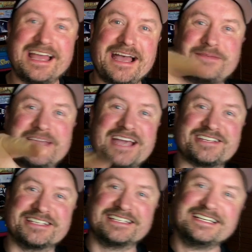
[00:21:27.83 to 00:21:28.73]
happy
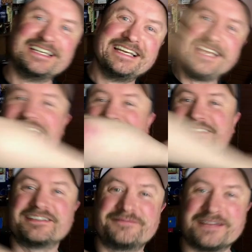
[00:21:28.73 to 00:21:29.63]
caching and
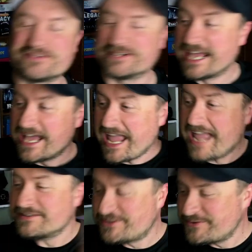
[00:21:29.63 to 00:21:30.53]
excellent adventuring.
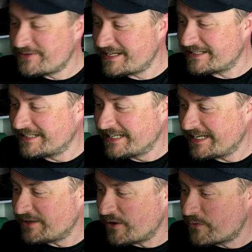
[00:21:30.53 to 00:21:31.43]
And tune in
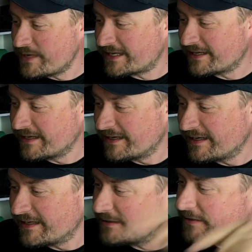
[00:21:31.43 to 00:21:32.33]
a week,
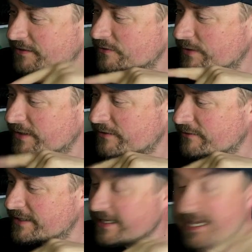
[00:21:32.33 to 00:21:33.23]

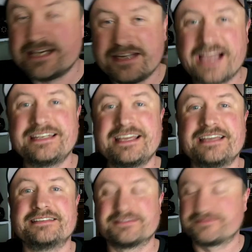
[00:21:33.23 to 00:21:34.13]
30, in 9
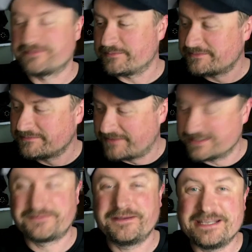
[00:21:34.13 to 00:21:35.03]
days from
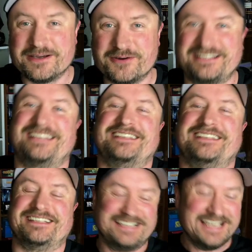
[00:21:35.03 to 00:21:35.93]
this video,
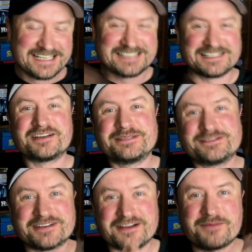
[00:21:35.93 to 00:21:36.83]
because I'm going to be
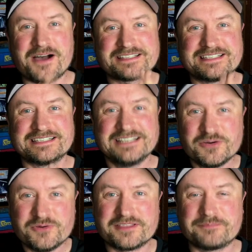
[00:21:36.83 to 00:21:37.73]
doing an unboxing
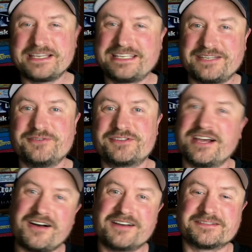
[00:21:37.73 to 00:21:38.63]
with a big, huge,
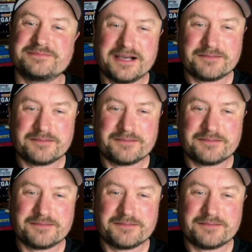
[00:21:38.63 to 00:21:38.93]
awesome